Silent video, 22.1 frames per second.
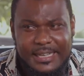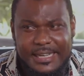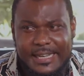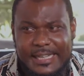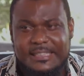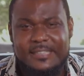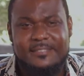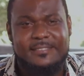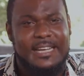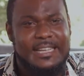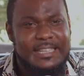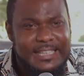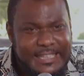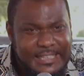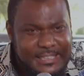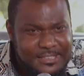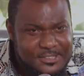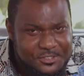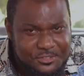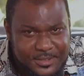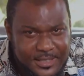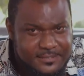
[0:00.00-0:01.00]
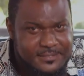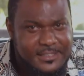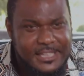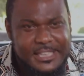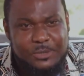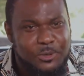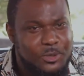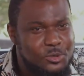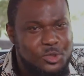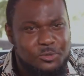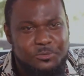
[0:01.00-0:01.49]
It is an interest that they
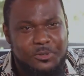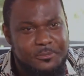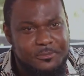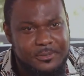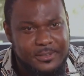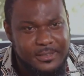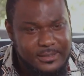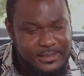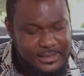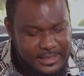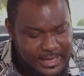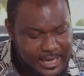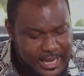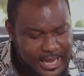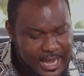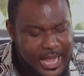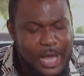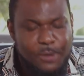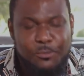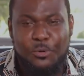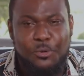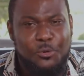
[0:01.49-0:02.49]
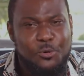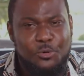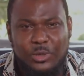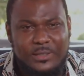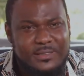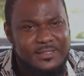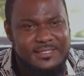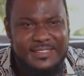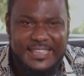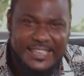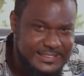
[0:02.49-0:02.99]
want to fulfill, and we will
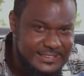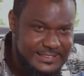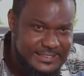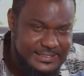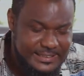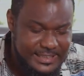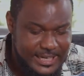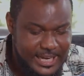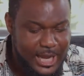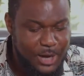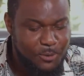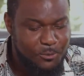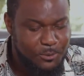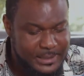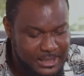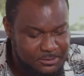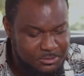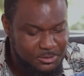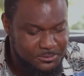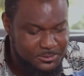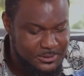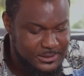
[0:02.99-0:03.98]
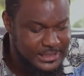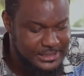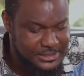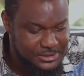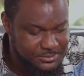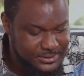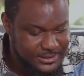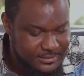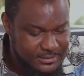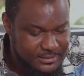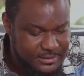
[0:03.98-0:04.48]
not stand and want them to fulfill that
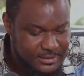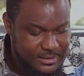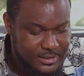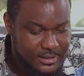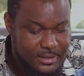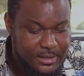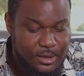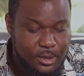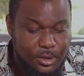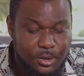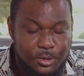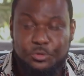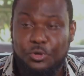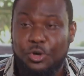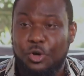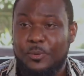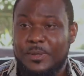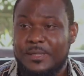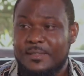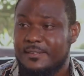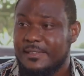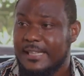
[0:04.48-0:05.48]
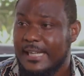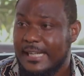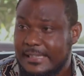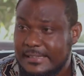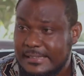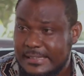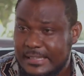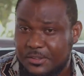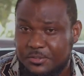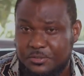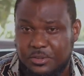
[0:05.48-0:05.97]
interest. So we
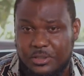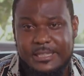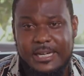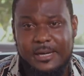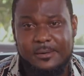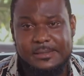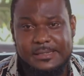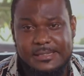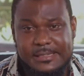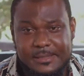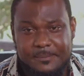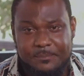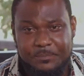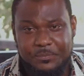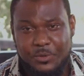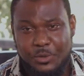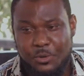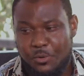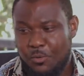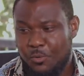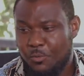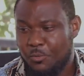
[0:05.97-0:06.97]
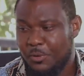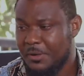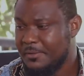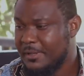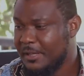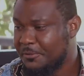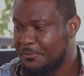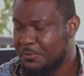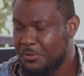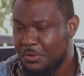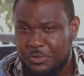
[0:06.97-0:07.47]
stand in solidarity with
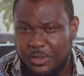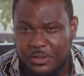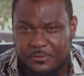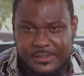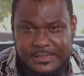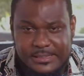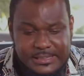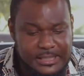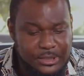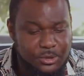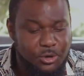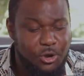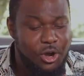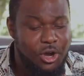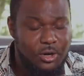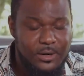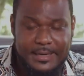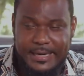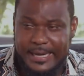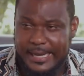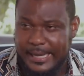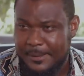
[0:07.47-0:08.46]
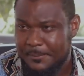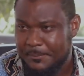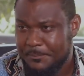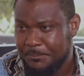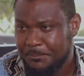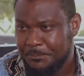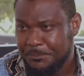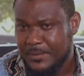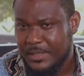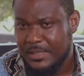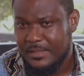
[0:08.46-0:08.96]
the food sovereignty and all other
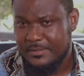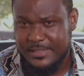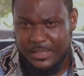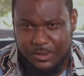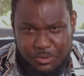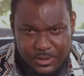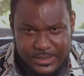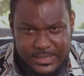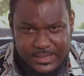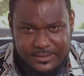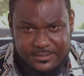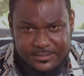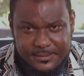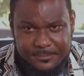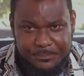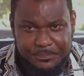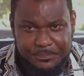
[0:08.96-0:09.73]
stakeholders.